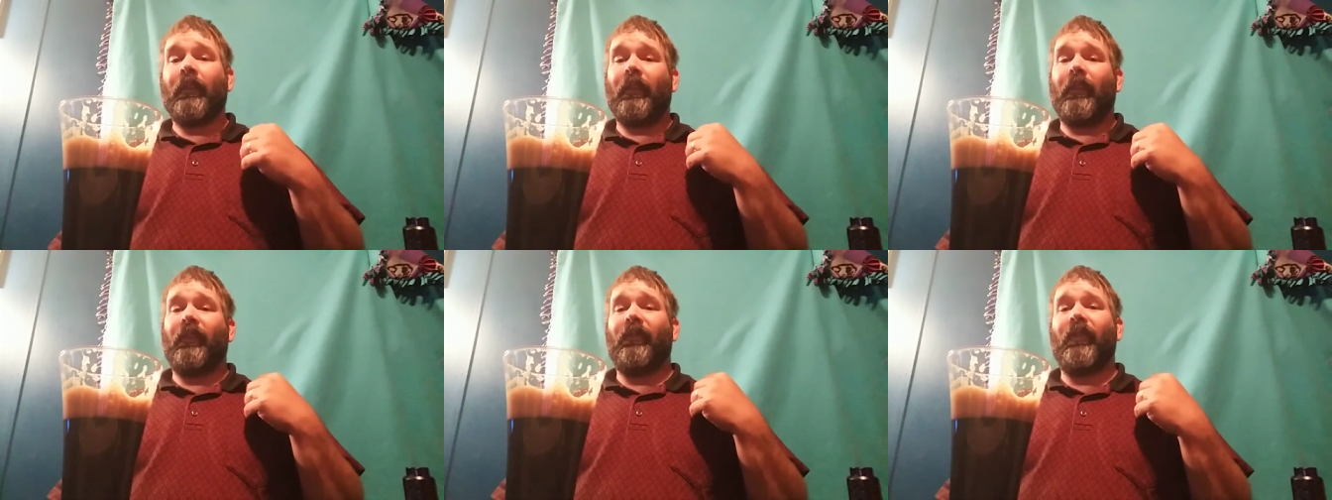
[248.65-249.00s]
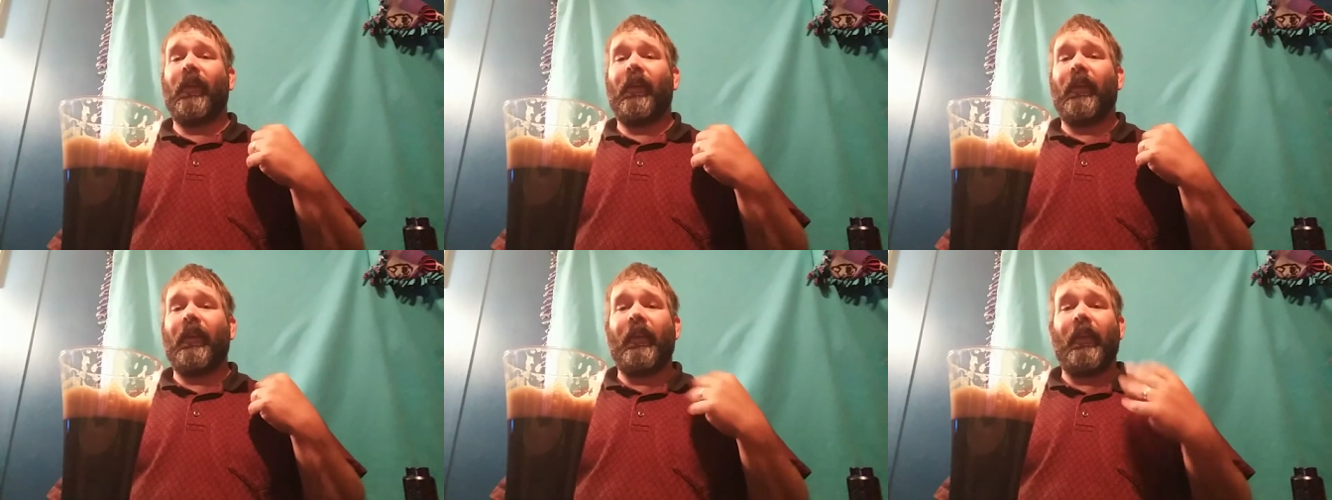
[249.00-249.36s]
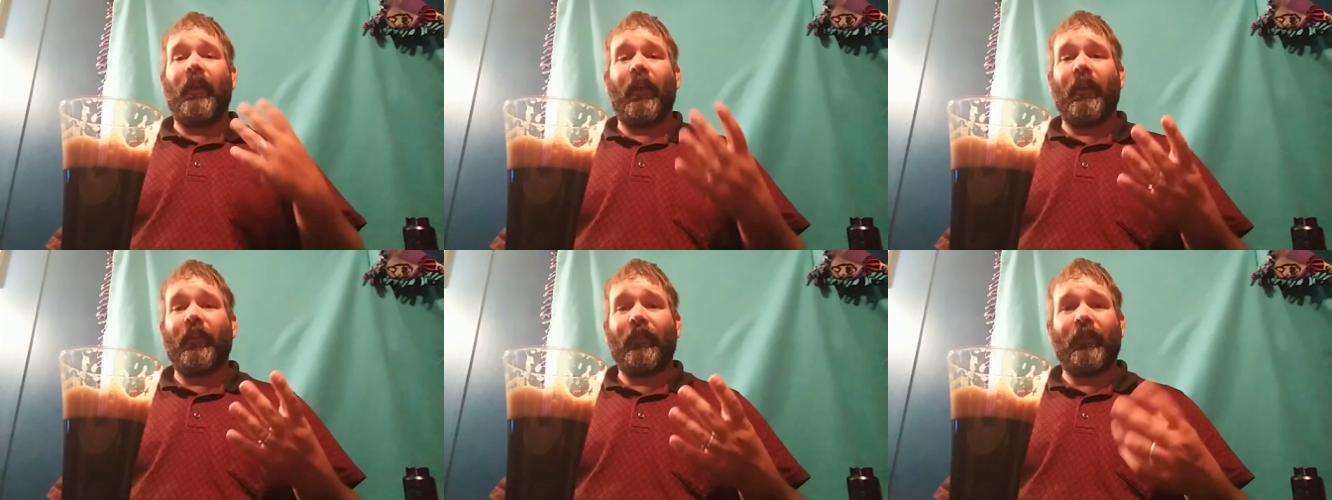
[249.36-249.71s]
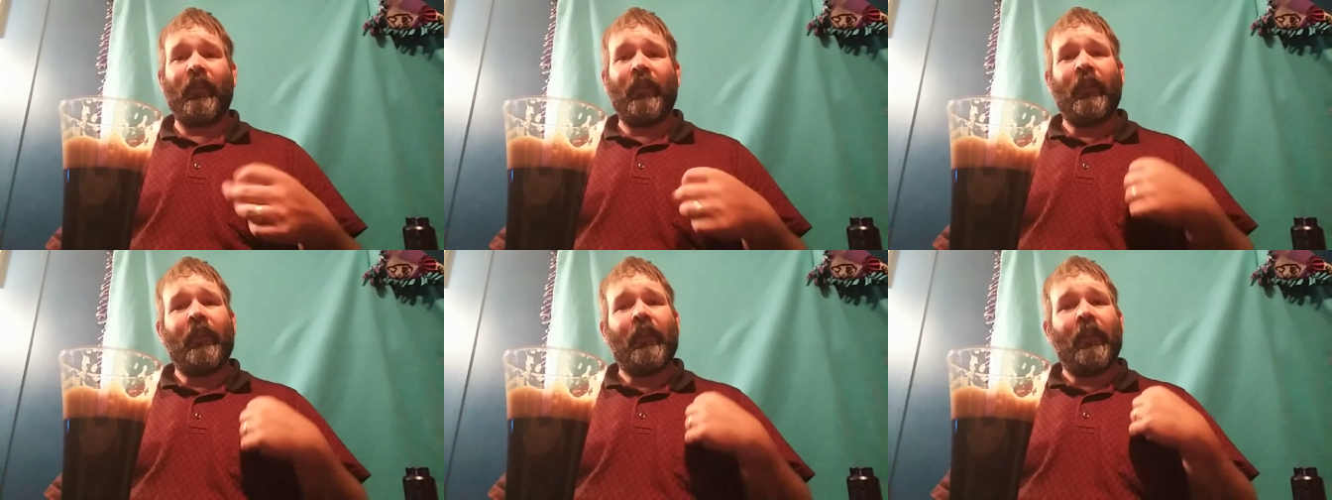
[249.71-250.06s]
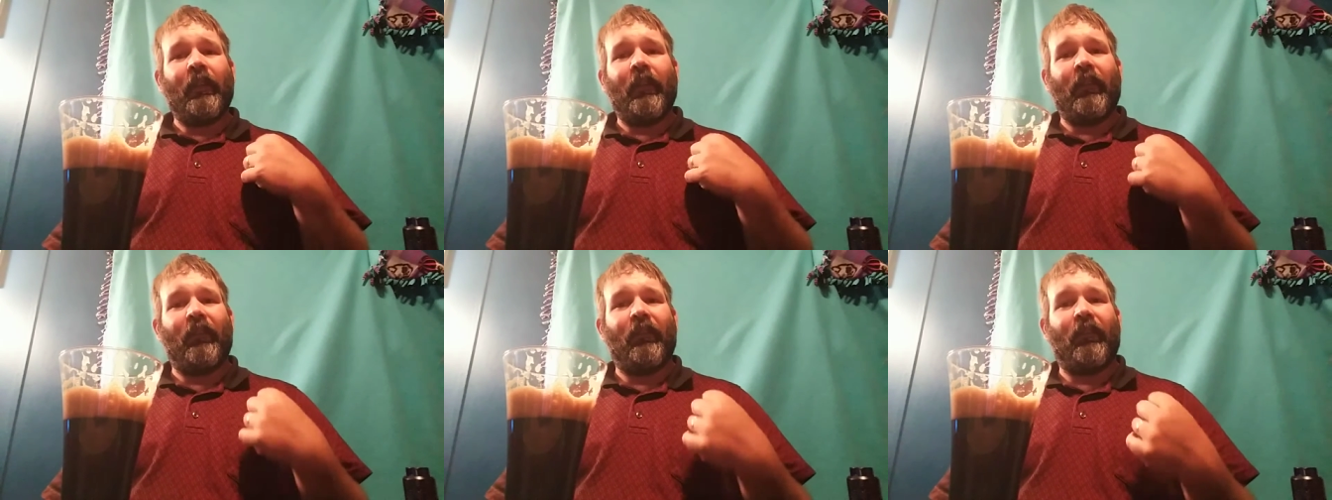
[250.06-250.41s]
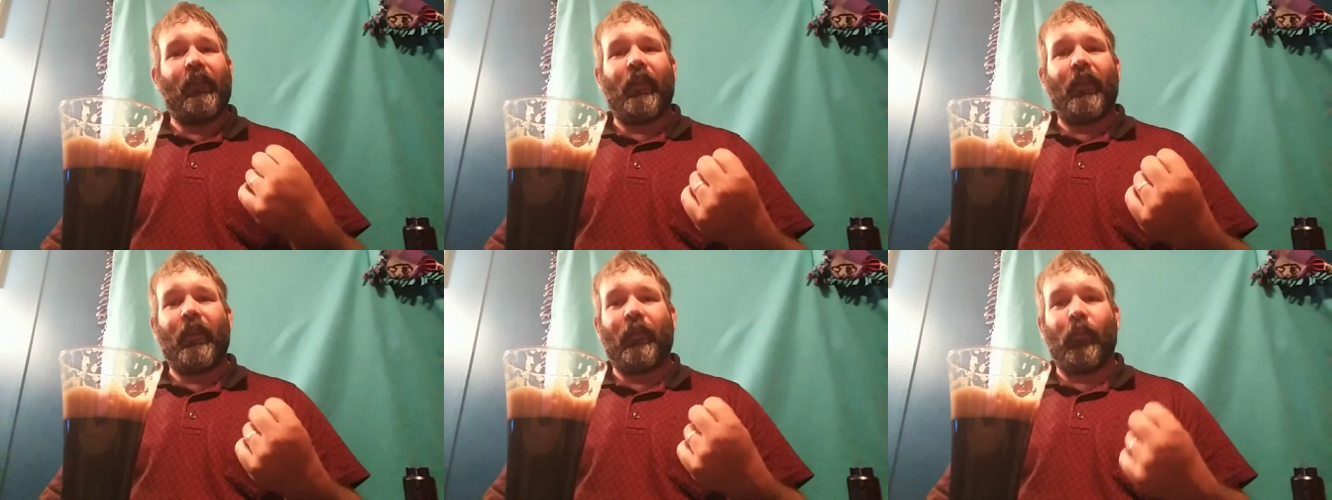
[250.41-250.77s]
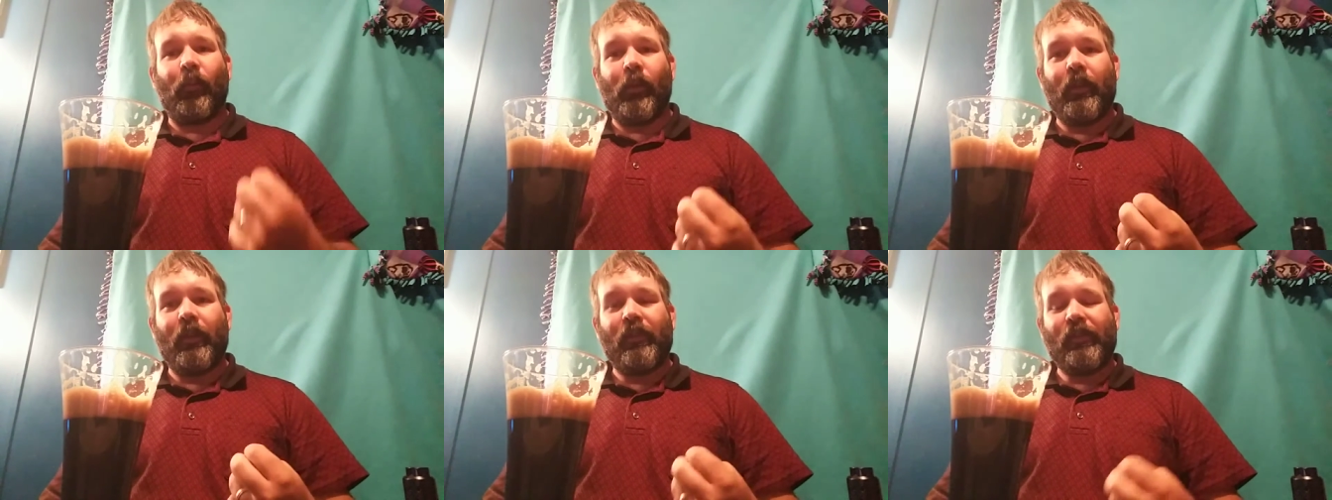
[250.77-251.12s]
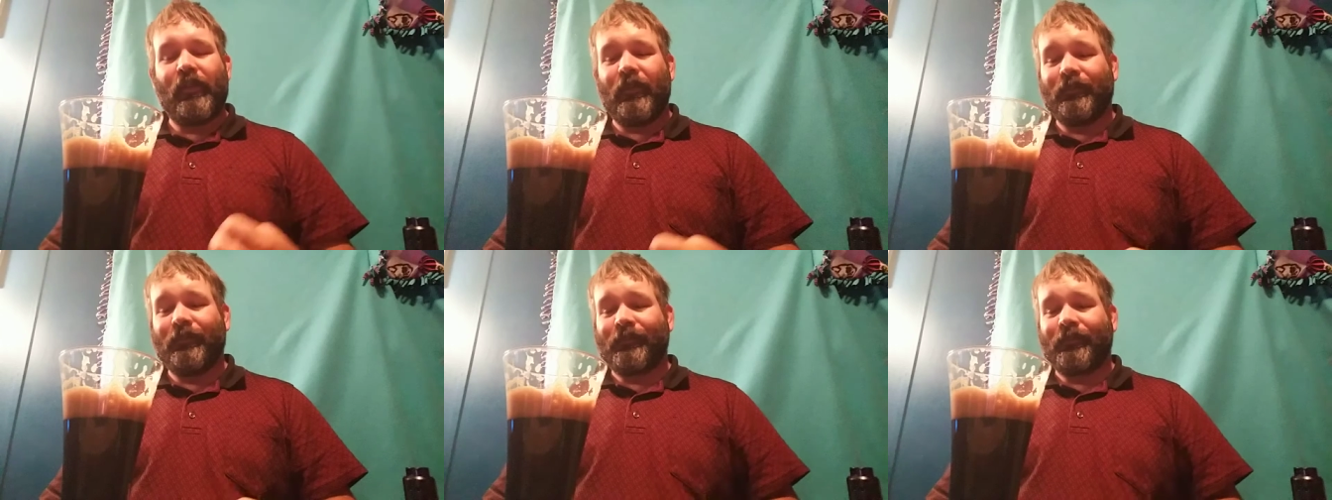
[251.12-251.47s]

It's very nice, very rich,